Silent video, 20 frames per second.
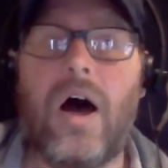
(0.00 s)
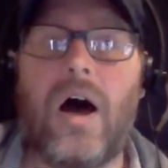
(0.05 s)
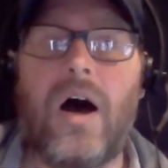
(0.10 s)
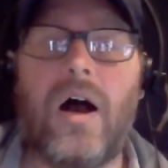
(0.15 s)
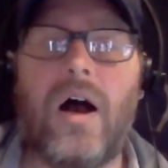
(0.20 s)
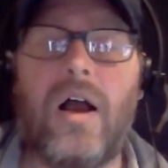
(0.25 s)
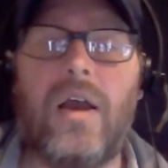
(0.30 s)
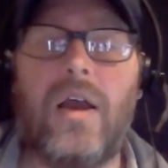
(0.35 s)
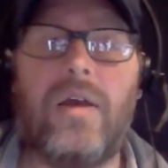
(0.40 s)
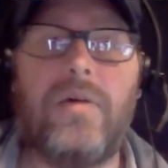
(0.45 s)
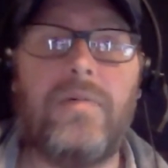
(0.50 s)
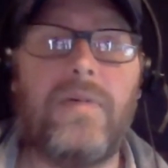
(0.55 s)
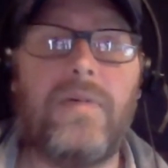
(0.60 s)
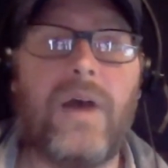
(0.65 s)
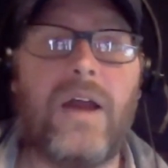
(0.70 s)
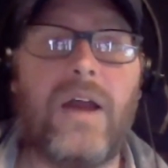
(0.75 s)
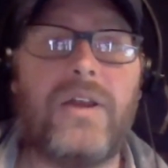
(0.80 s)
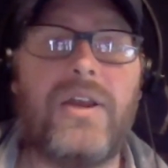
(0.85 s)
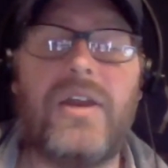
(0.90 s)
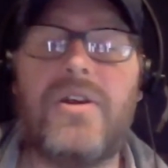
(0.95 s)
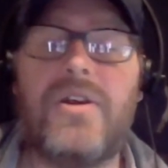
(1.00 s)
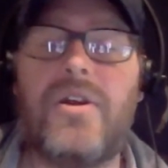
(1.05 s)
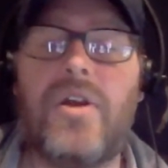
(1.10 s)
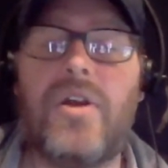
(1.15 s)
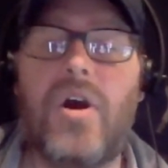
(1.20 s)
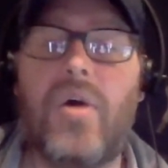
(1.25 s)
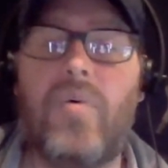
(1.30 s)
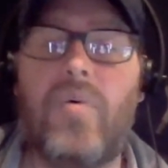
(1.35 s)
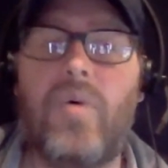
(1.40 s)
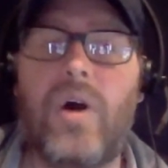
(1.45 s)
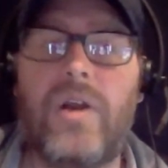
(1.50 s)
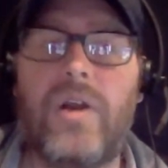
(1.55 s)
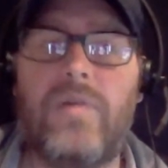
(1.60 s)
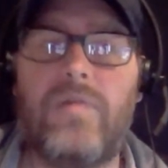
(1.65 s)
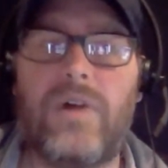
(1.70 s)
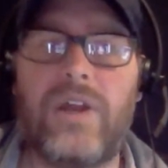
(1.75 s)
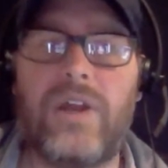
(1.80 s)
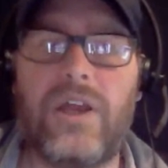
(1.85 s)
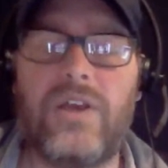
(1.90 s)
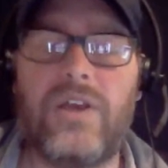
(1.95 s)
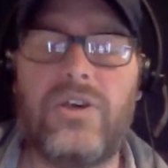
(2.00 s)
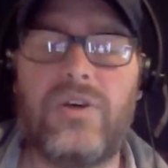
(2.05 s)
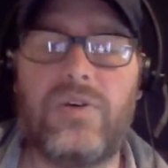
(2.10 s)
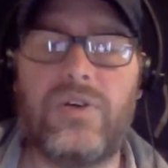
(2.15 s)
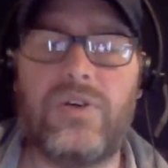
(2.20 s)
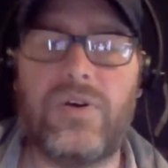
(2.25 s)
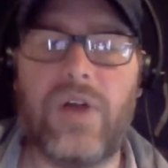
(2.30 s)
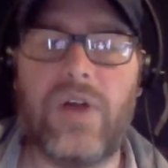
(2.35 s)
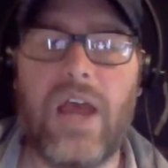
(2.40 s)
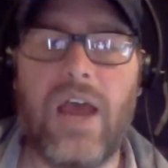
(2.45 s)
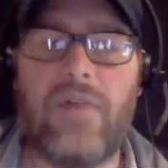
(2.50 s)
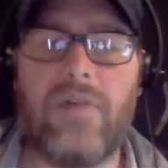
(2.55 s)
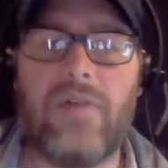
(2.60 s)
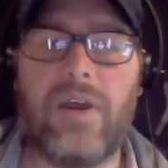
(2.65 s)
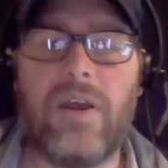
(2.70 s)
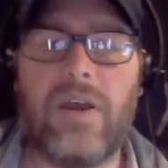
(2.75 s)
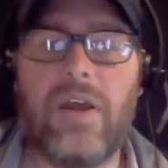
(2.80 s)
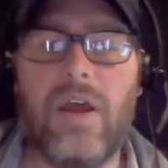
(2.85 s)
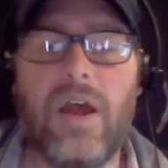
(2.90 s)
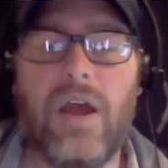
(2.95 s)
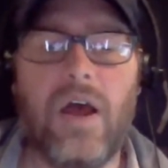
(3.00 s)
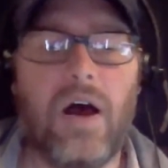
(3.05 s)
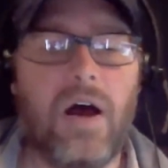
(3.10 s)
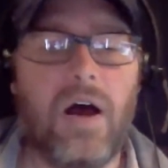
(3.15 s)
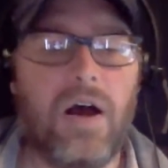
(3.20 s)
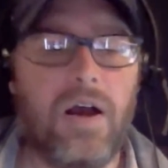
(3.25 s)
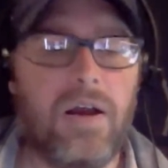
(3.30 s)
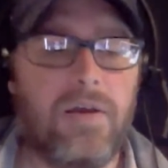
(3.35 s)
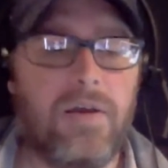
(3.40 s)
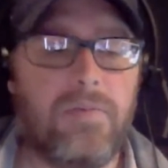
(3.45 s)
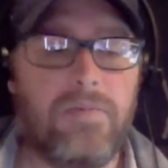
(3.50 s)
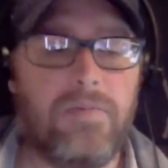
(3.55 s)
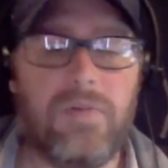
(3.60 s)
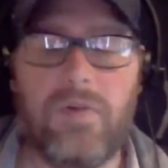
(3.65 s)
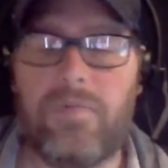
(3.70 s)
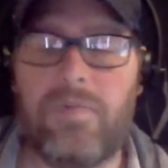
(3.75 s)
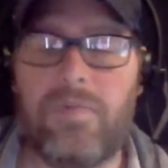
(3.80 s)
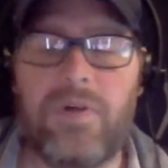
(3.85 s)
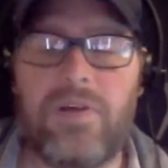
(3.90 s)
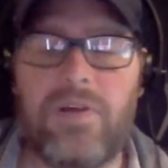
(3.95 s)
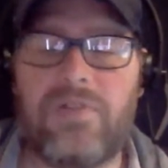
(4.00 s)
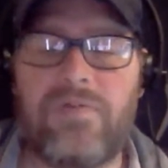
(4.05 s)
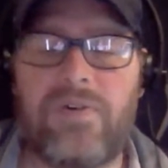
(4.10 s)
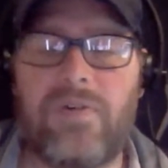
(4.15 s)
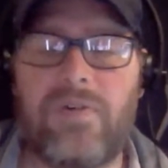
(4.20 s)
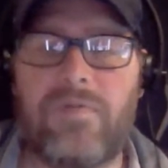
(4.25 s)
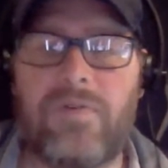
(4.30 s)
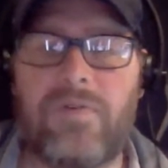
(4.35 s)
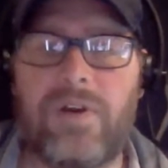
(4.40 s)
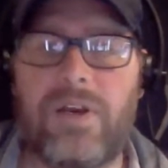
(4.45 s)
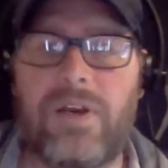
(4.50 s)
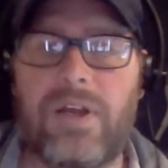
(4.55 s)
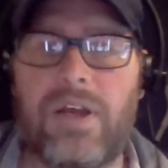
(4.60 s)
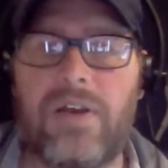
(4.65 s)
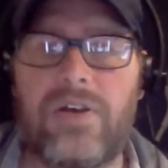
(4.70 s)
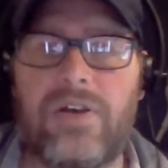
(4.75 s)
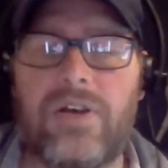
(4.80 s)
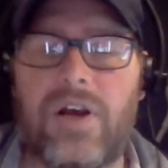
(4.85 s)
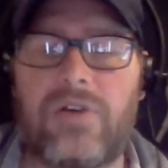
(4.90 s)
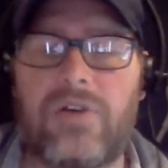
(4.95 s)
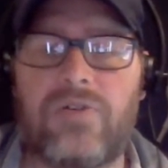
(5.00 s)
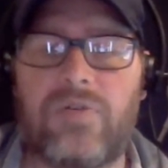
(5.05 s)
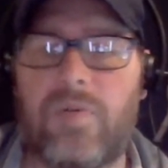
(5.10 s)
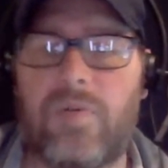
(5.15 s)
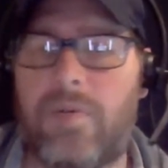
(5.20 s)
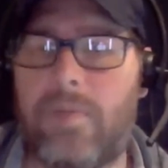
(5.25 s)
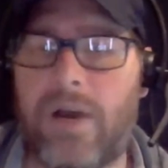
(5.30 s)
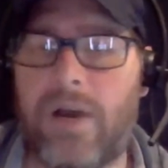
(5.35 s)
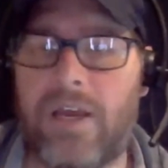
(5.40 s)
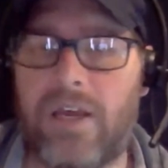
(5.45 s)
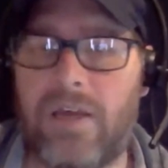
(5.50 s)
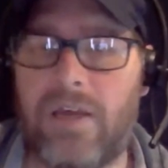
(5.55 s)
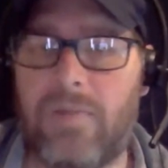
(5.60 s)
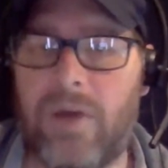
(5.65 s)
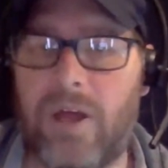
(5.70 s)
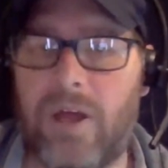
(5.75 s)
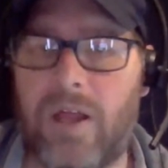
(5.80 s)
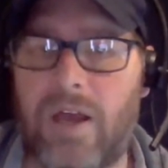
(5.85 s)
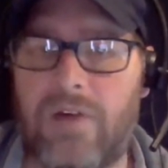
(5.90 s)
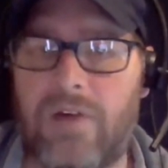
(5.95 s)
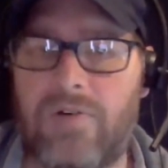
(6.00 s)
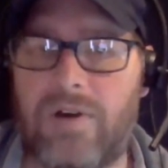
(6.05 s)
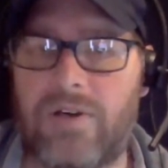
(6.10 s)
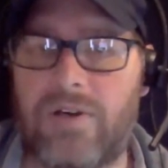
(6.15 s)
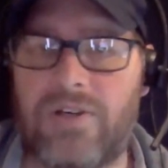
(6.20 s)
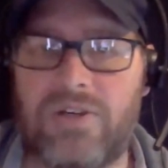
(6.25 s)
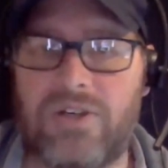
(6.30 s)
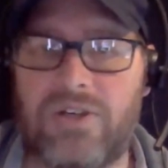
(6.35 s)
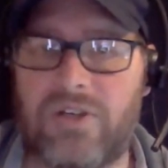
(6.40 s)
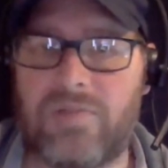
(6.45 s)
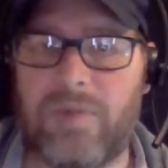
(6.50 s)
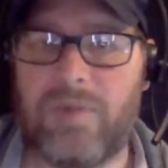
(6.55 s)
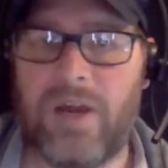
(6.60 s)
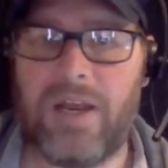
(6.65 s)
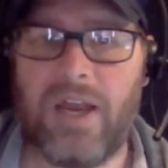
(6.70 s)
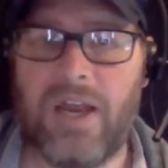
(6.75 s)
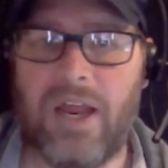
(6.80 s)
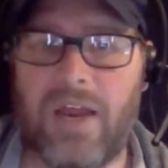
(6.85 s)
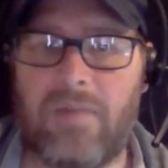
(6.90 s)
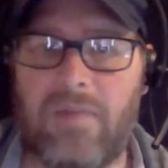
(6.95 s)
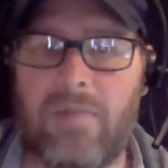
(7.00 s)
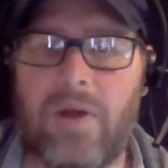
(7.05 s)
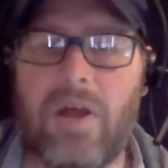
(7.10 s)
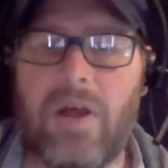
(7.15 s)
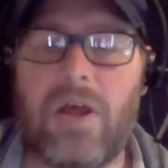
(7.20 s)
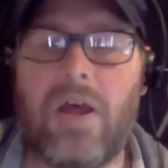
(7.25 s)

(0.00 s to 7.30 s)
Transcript: I'd need to know what issues you're having. Please feel free to get in touch with me. My email address is just my name.